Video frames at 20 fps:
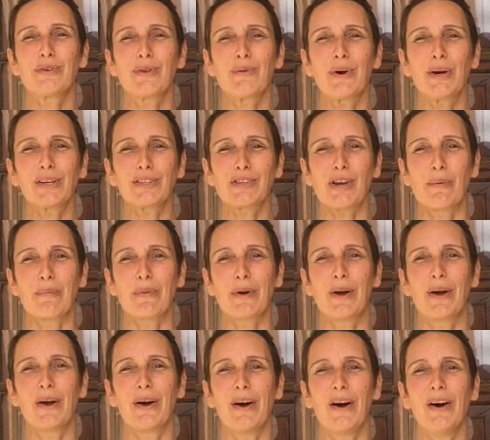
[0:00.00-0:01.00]
to the workshop
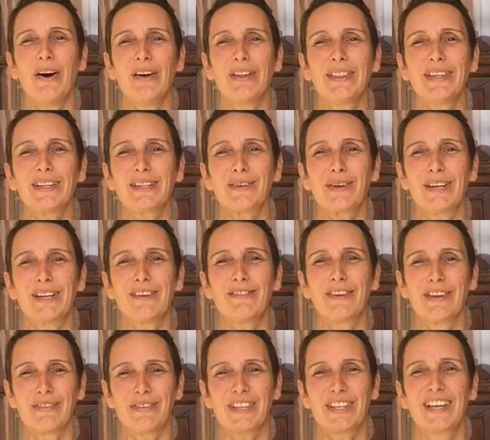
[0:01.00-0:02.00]
on the
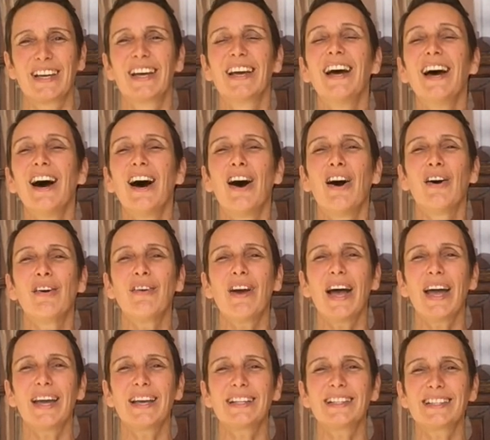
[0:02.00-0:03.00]
25th. All
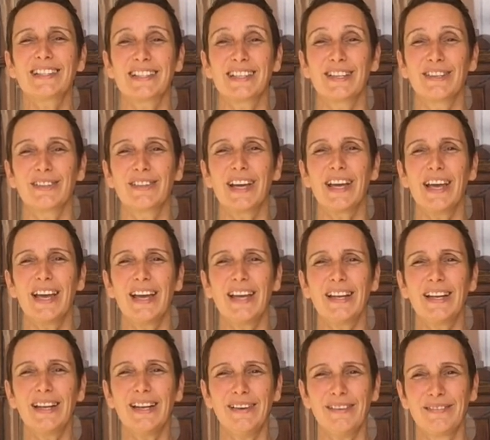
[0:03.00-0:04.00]
right, see you
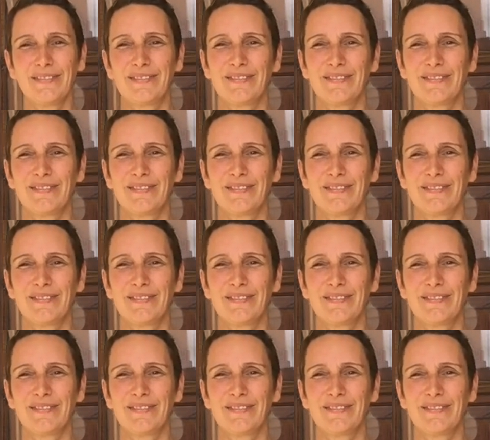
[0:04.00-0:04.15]
then.